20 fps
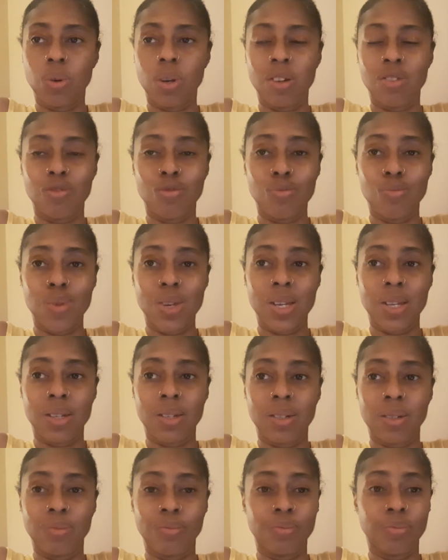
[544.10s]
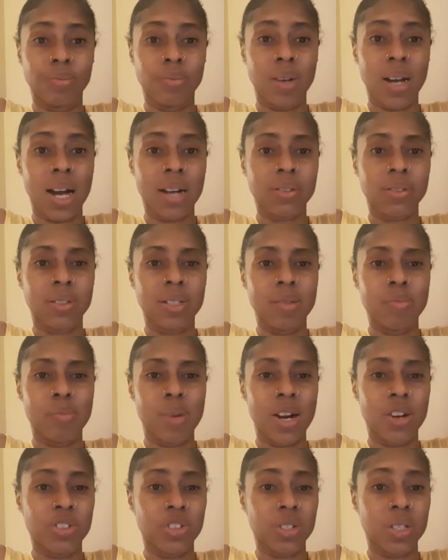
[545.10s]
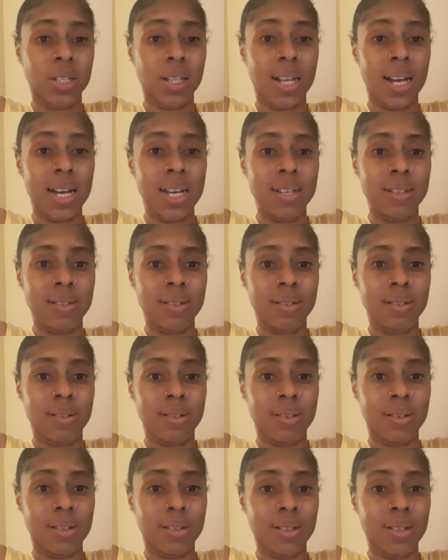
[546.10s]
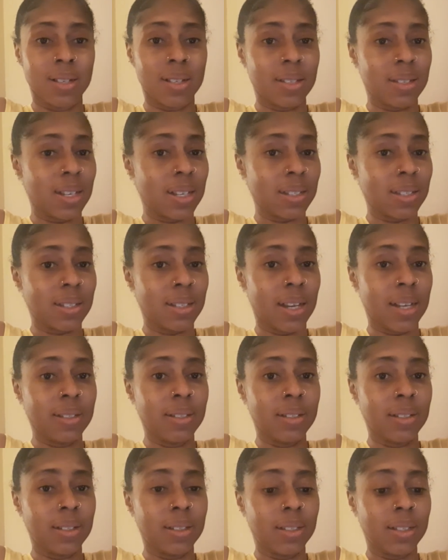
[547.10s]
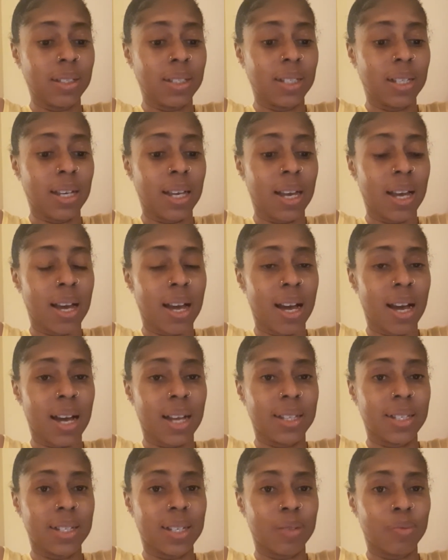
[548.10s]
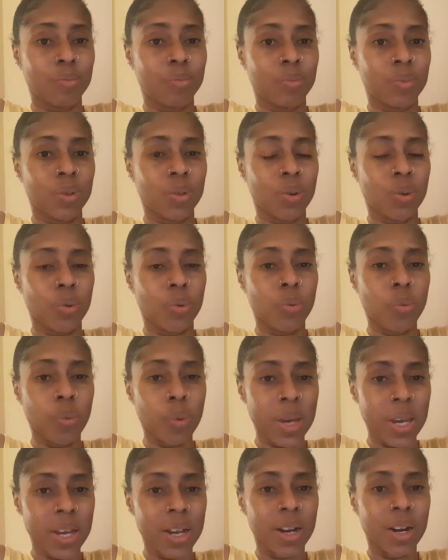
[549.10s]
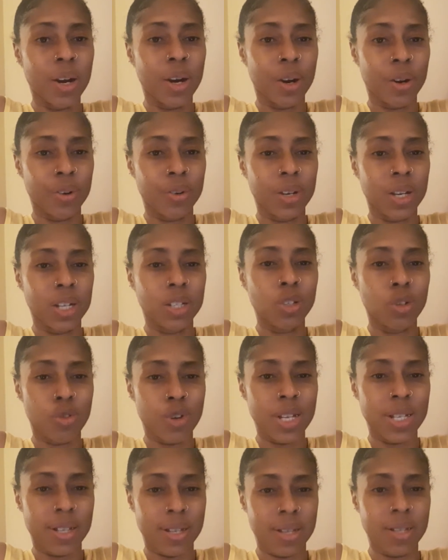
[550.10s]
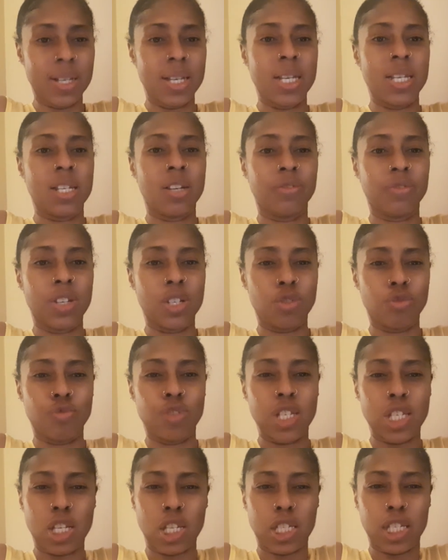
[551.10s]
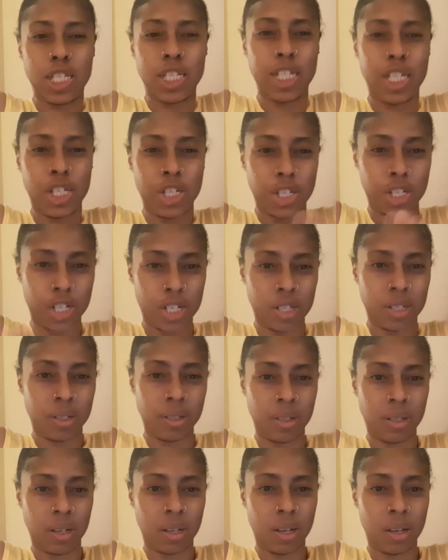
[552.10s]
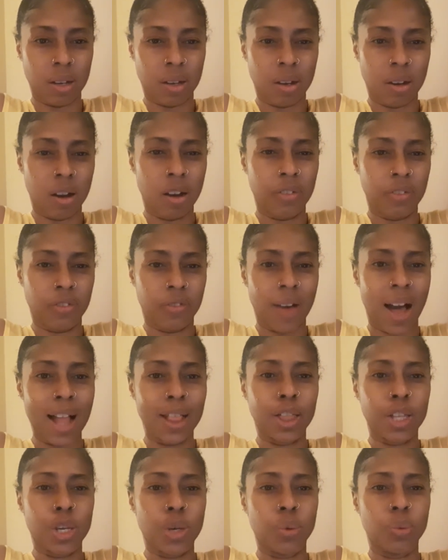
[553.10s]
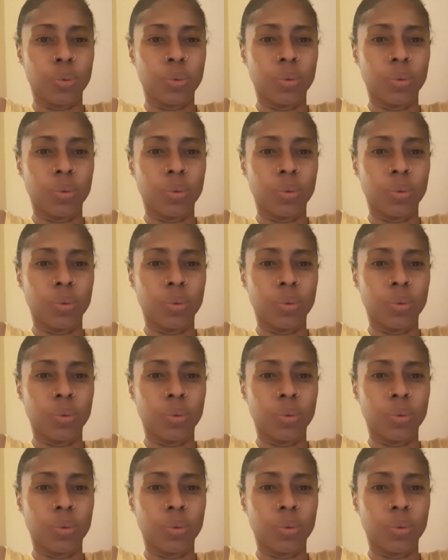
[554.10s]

have been actually marginalized to this extent. And we are in great need of this resuscitation of value